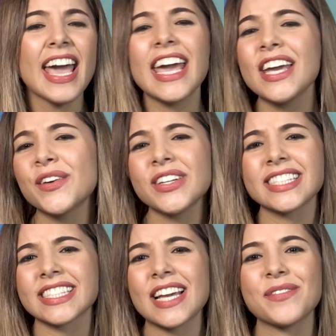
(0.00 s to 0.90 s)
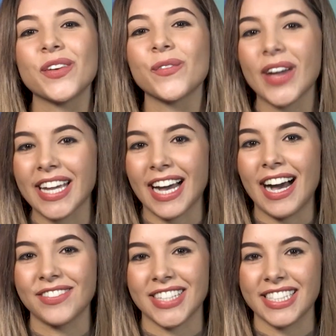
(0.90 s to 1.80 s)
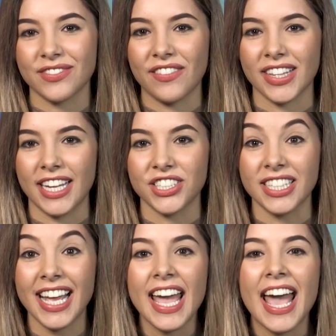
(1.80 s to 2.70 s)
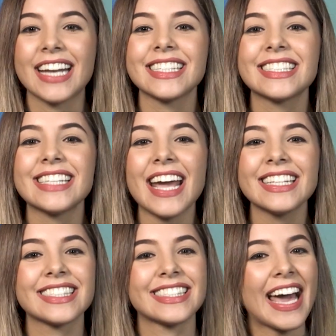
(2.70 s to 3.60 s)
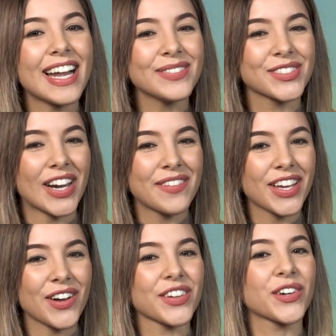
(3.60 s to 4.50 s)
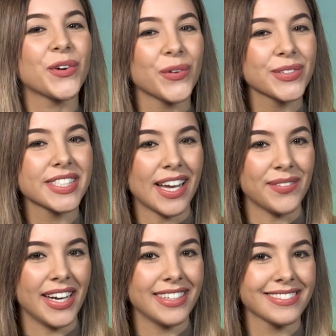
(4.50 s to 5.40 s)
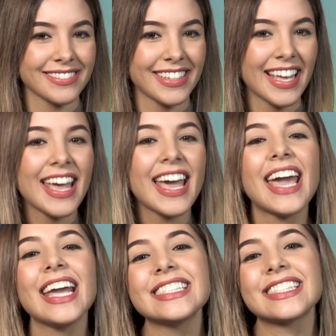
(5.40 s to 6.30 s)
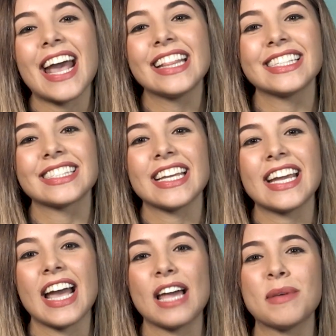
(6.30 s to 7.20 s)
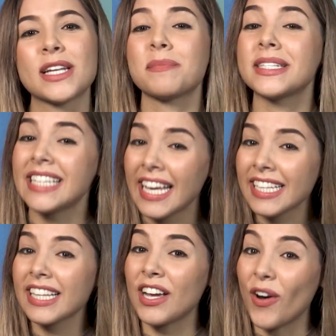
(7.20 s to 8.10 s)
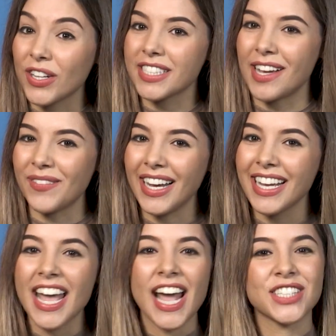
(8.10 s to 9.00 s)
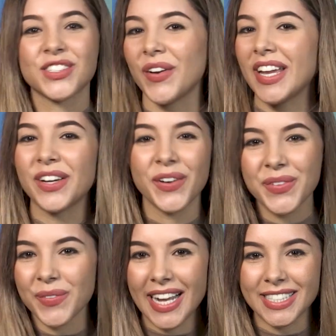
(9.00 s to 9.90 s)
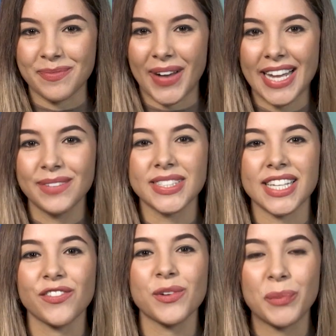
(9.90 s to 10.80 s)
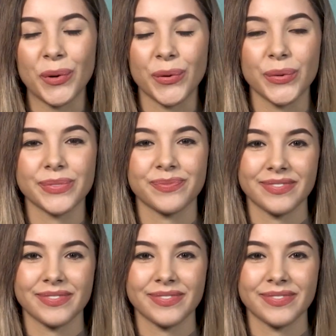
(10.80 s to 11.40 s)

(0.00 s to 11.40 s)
He couldn't sleep a wink after his revelation and instead sat out dreaming of a cool summer. He said this year had been a particularly hot summer and so he couldn't wait to buy himself a pool.